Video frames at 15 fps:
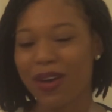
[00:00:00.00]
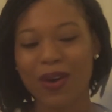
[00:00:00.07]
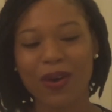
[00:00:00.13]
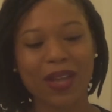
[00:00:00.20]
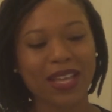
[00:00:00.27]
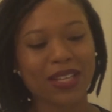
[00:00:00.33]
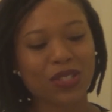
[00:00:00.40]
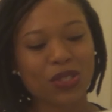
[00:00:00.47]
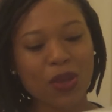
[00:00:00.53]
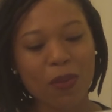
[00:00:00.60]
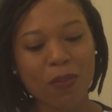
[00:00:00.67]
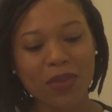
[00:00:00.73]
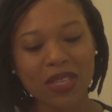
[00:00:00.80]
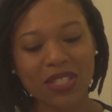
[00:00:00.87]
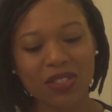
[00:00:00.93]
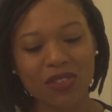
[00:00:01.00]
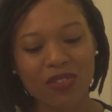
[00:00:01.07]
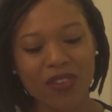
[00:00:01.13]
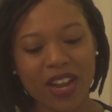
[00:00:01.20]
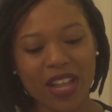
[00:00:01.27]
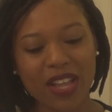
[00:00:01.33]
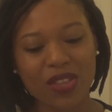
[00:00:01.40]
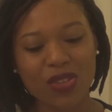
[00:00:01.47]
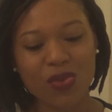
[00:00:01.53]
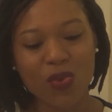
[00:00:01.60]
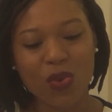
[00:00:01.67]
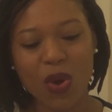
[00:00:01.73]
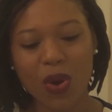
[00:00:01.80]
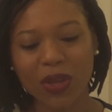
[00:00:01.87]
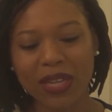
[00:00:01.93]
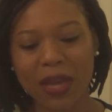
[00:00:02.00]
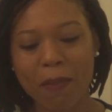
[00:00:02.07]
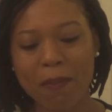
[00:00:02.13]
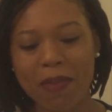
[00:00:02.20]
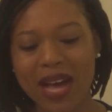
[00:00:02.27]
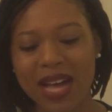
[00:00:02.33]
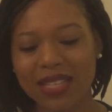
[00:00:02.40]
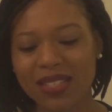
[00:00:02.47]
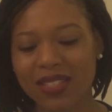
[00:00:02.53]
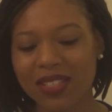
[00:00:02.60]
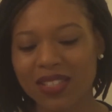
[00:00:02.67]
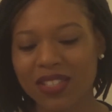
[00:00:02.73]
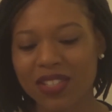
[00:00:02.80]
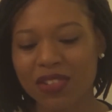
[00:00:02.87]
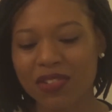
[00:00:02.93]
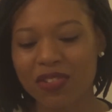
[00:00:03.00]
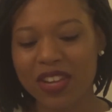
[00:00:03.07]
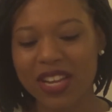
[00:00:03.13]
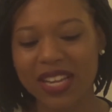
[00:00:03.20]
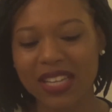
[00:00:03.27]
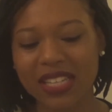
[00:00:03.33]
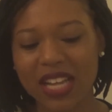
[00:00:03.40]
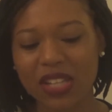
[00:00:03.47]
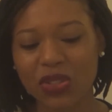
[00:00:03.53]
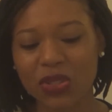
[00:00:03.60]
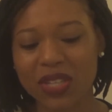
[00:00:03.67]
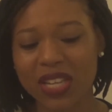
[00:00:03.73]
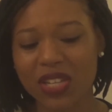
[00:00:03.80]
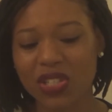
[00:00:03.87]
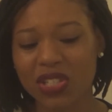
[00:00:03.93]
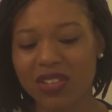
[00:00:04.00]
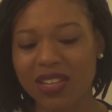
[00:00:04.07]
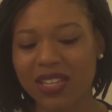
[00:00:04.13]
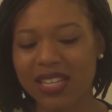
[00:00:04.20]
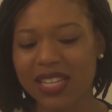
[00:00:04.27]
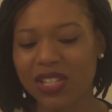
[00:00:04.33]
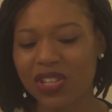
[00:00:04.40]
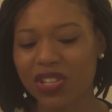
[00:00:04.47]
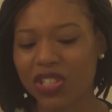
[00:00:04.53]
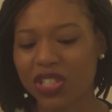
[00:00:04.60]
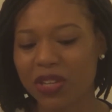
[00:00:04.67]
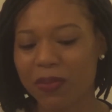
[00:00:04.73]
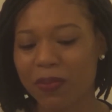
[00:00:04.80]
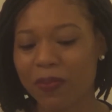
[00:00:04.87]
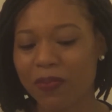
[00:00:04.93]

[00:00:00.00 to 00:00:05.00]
Okay, so Miss Gray, you hold a master's degree in educational leadership.